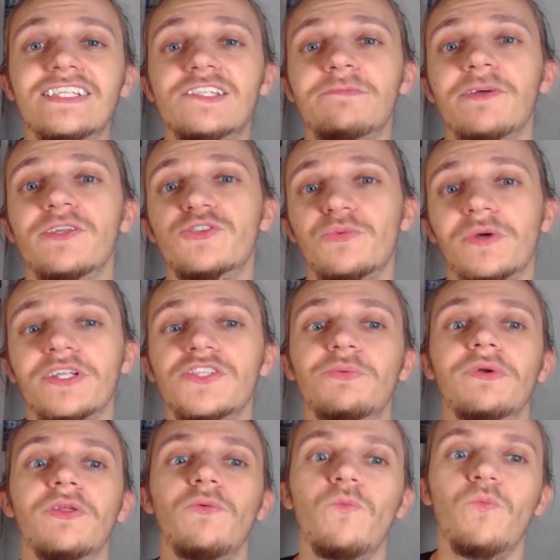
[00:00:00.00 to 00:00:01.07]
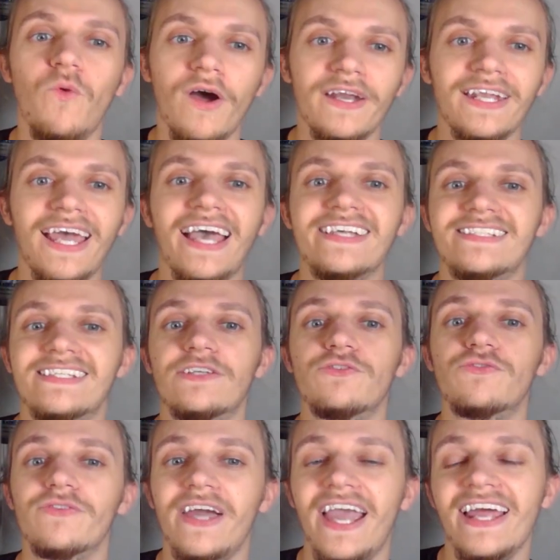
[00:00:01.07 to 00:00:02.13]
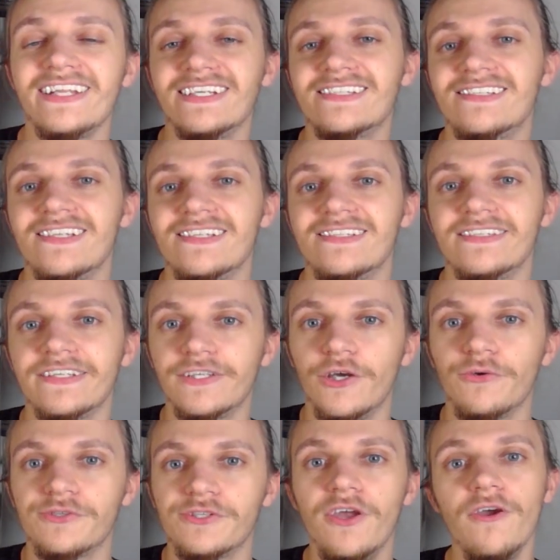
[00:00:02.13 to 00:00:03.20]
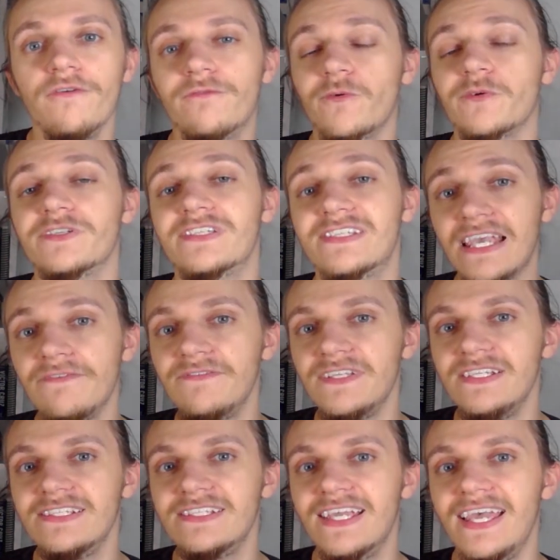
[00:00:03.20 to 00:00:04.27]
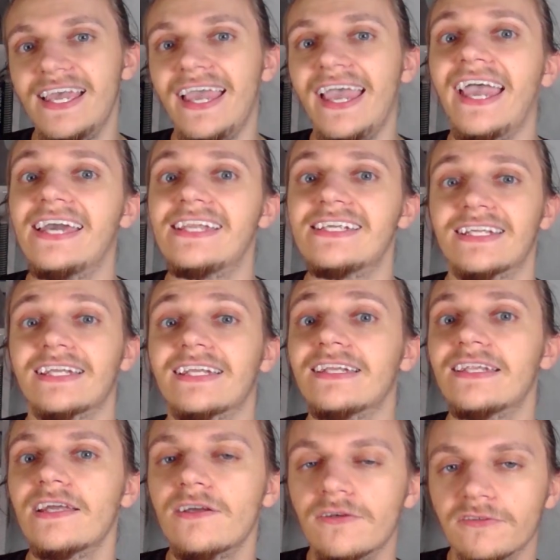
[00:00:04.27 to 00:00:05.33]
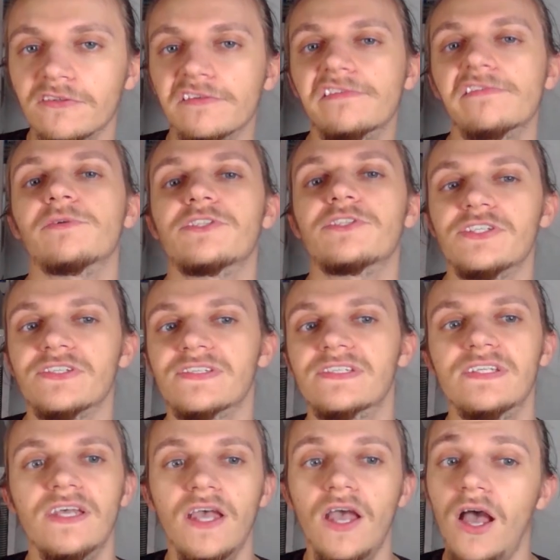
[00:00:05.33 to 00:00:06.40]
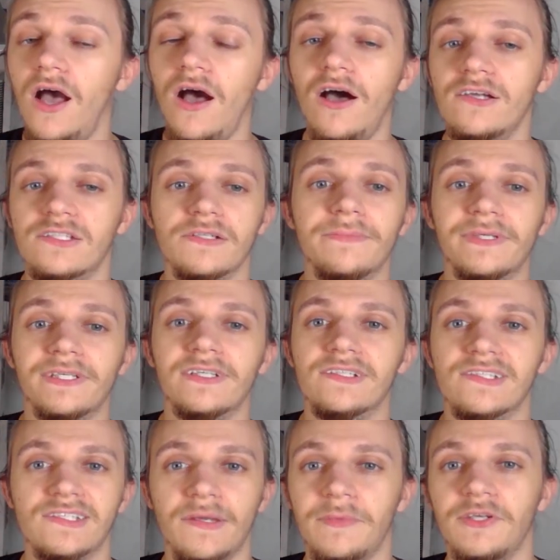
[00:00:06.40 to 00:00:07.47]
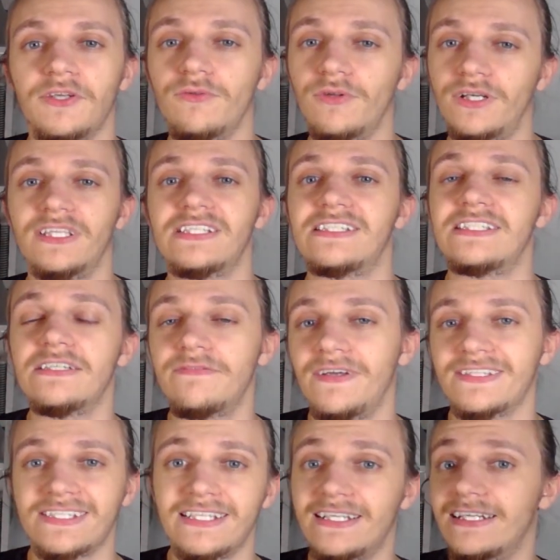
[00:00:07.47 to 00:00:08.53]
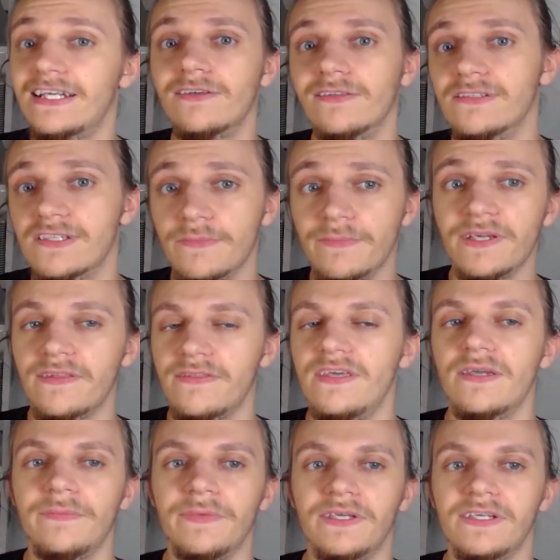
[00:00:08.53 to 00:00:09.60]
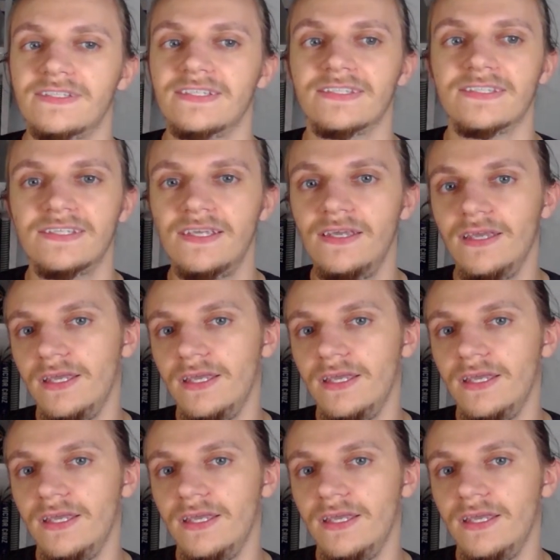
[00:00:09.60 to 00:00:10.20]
spent 2021 as a grad assistant coach for safeties and nickels, which is awesome because, I mean, you look at this defense and the nickel is a big thing because it's,